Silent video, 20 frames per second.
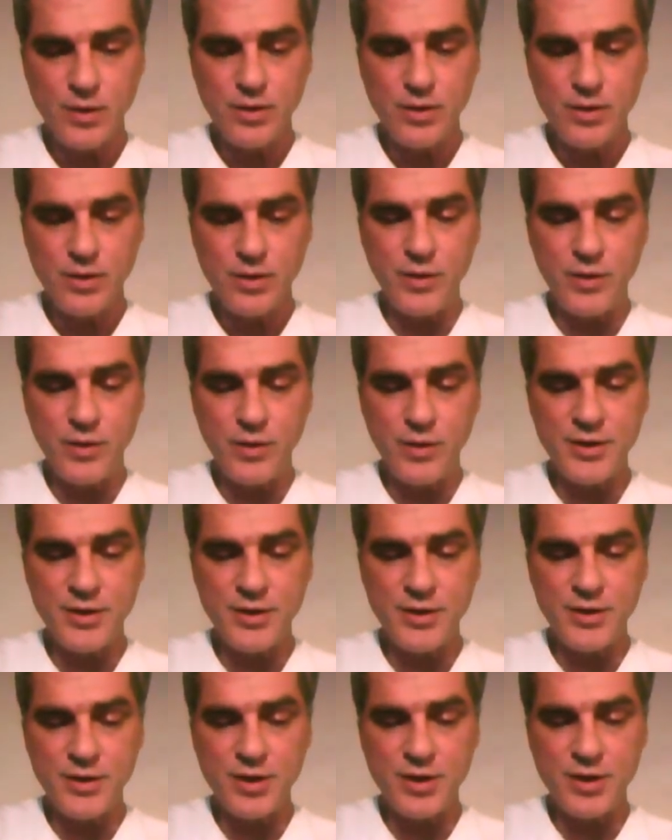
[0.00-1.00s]
When this
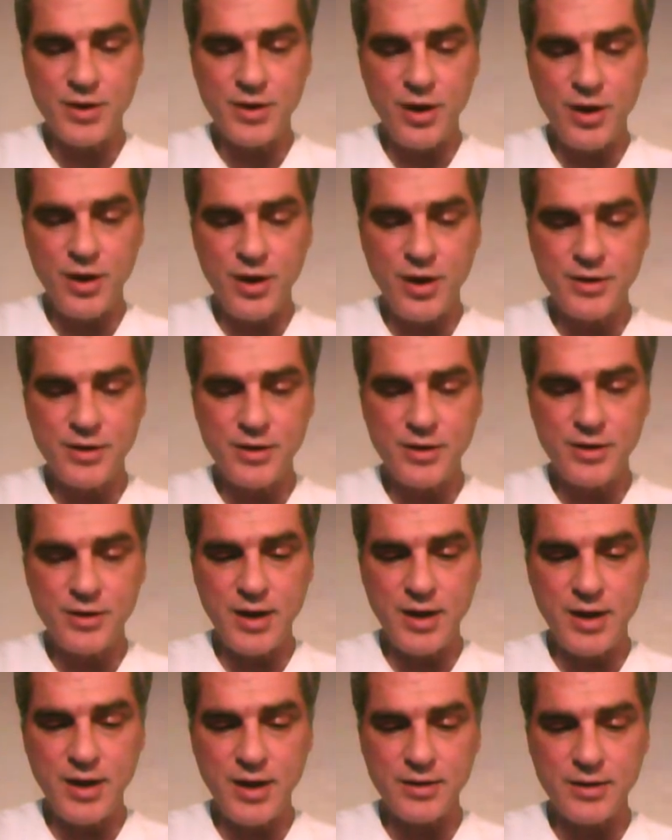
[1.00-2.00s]
is all
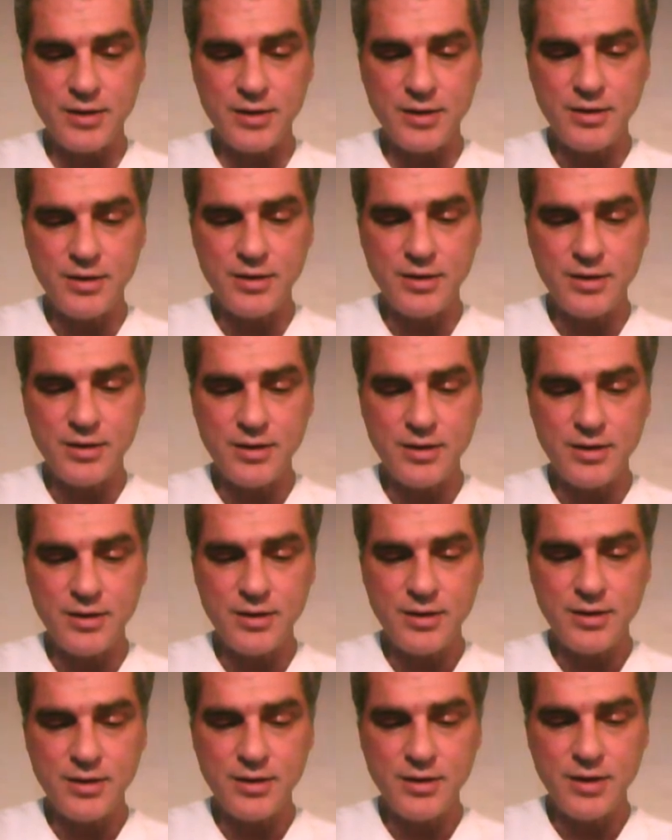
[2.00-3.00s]
done,
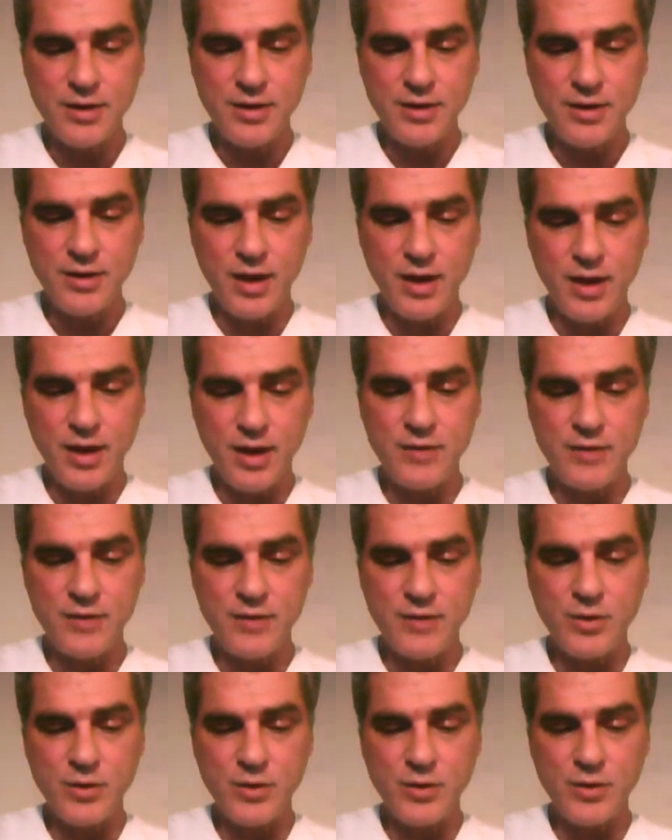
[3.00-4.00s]
a lot of
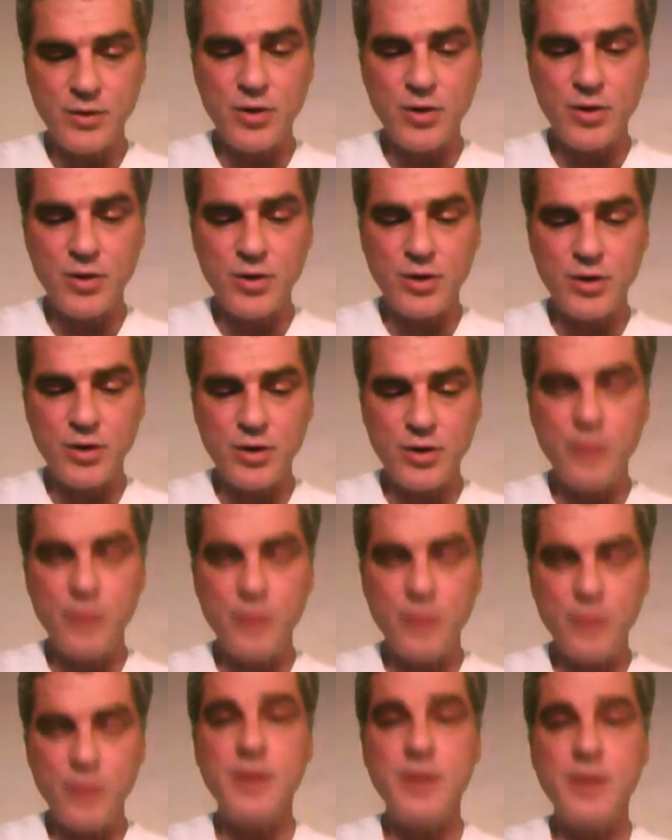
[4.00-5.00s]
you are going to owe
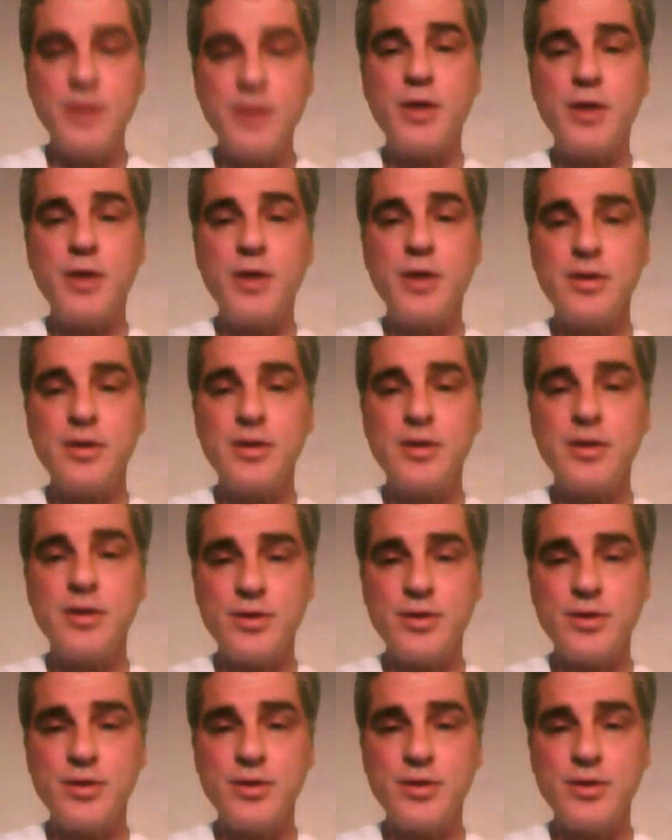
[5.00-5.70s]
me an apology.